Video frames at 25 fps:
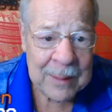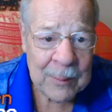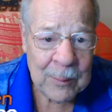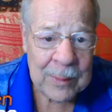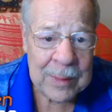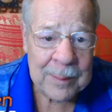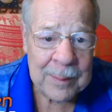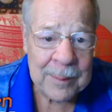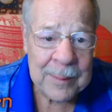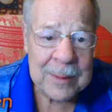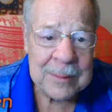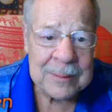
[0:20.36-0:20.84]

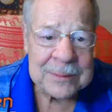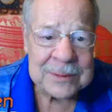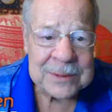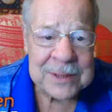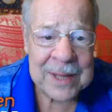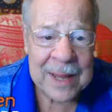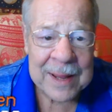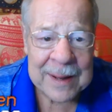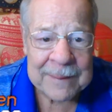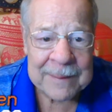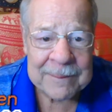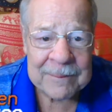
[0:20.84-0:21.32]
When the moon
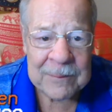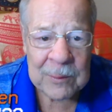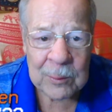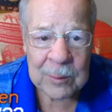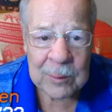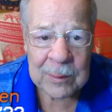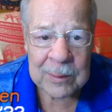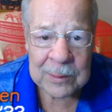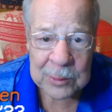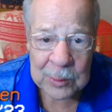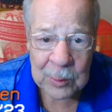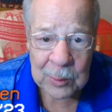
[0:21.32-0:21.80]
sign
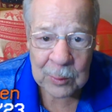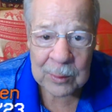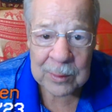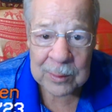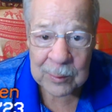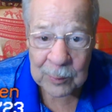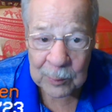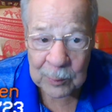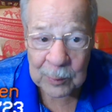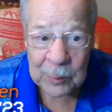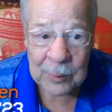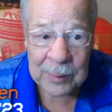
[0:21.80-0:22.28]
for
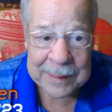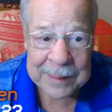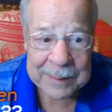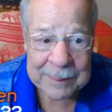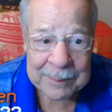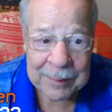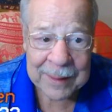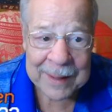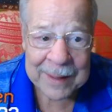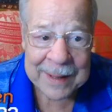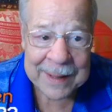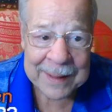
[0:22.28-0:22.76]
your
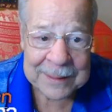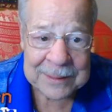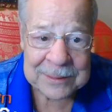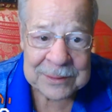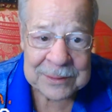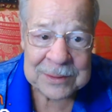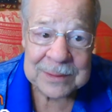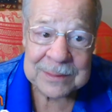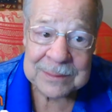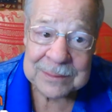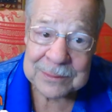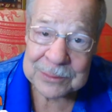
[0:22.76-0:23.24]
ruling
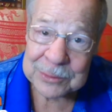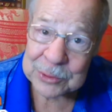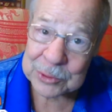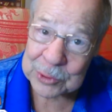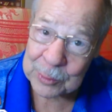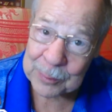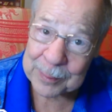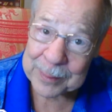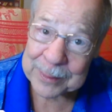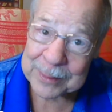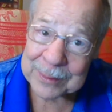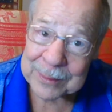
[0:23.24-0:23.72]
planets,
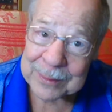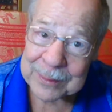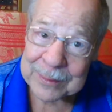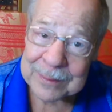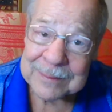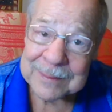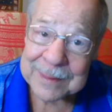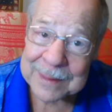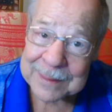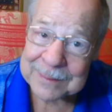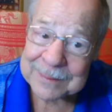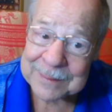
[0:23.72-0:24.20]

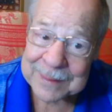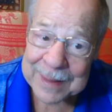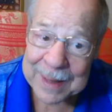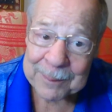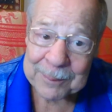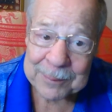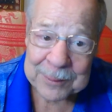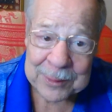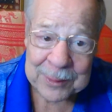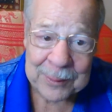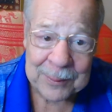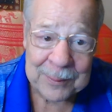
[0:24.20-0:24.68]
Jupiter and
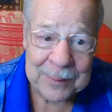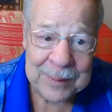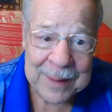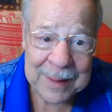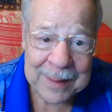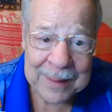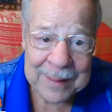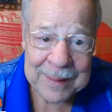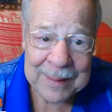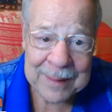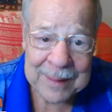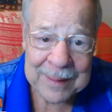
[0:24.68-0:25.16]
Neptune,
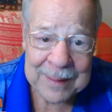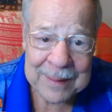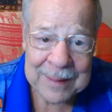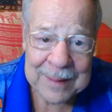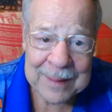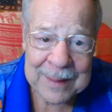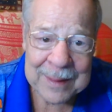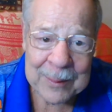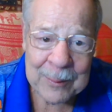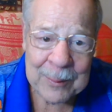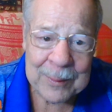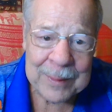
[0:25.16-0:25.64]

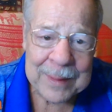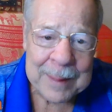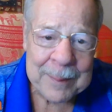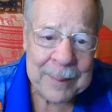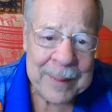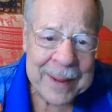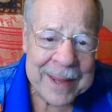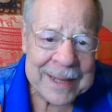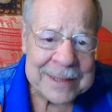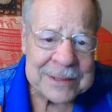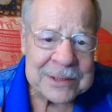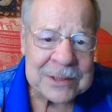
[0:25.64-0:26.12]
when they
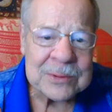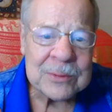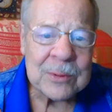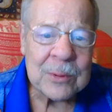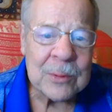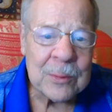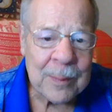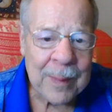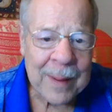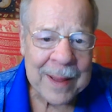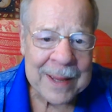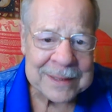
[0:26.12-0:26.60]
pass
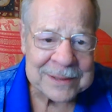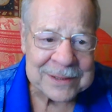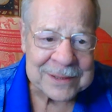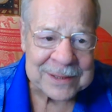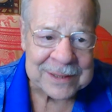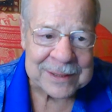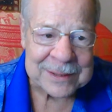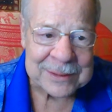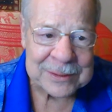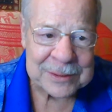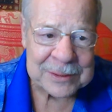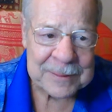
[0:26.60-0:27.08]
through
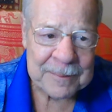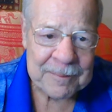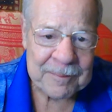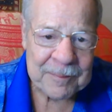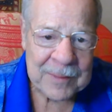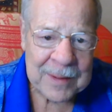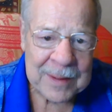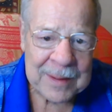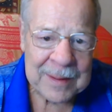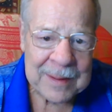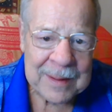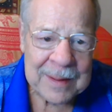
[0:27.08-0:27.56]
Pisces,
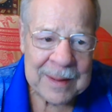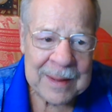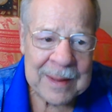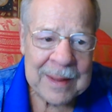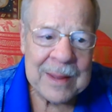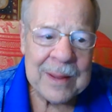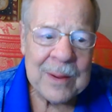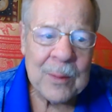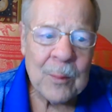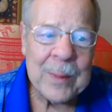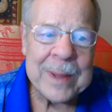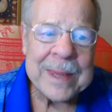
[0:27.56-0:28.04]

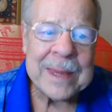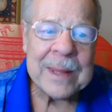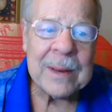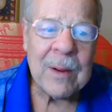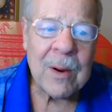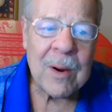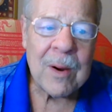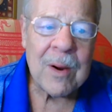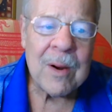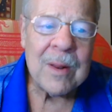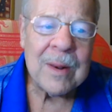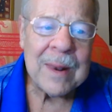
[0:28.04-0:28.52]
we can
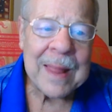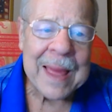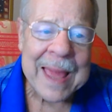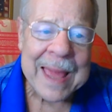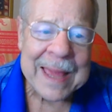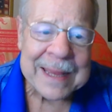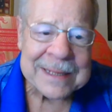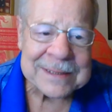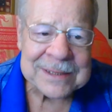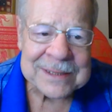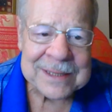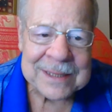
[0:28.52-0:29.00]
all
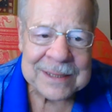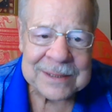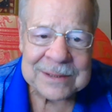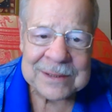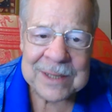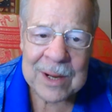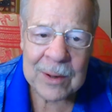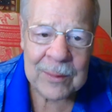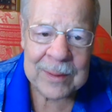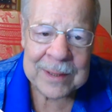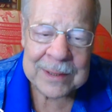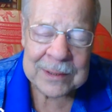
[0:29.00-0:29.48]

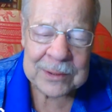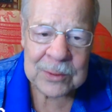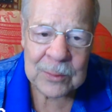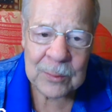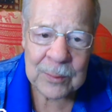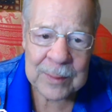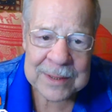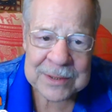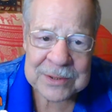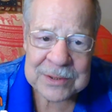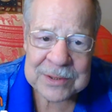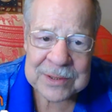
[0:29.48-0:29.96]
access our
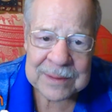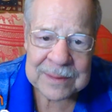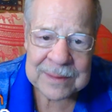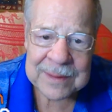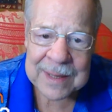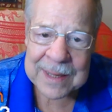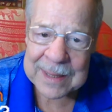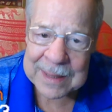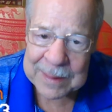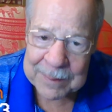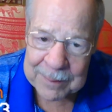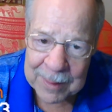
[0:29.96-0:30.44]
intuition
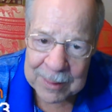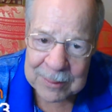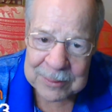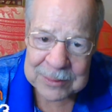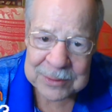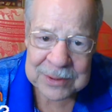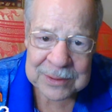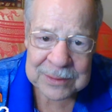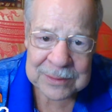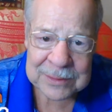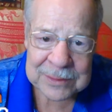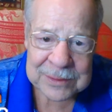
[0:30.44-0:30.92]
and
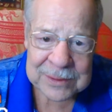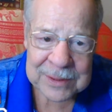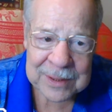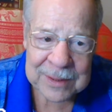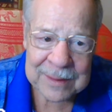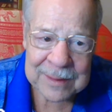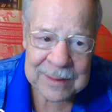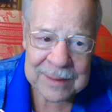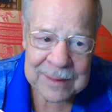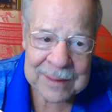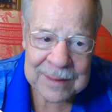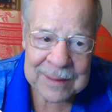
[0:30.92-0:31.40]
emotions
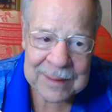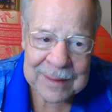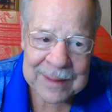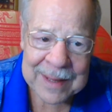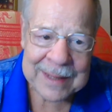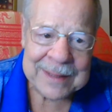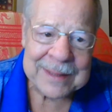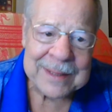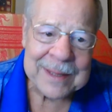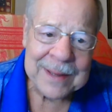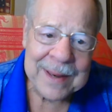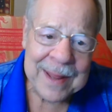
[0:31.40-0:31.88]

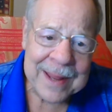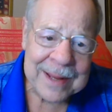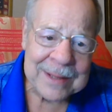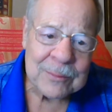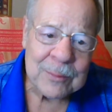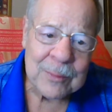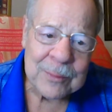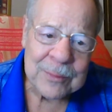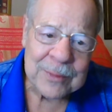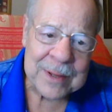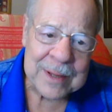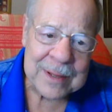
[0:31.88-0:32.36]
and
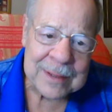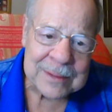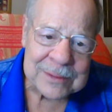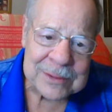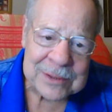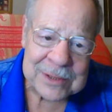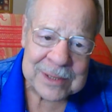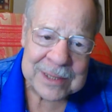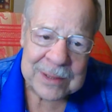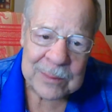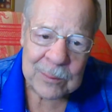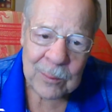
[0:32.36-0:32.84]
connect with the
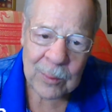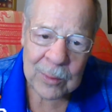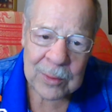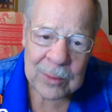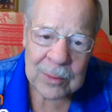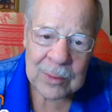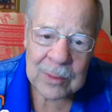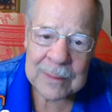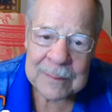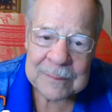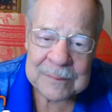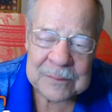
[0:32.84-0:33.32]
unseen
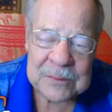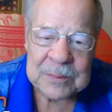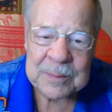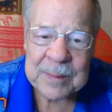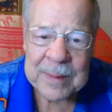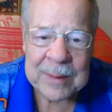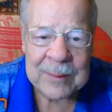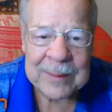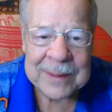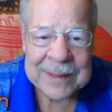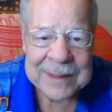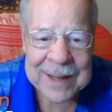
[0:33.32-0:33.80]
world of
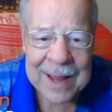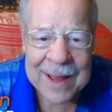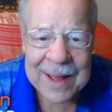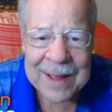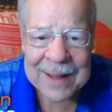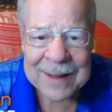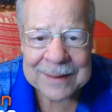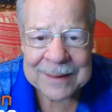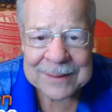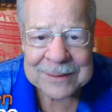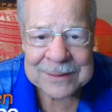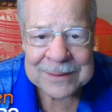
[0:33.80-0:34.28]
spirit
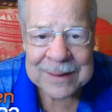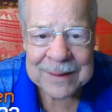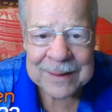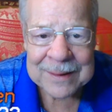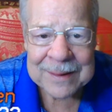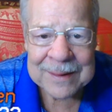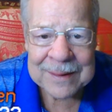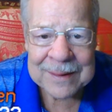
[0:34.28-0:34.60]
guides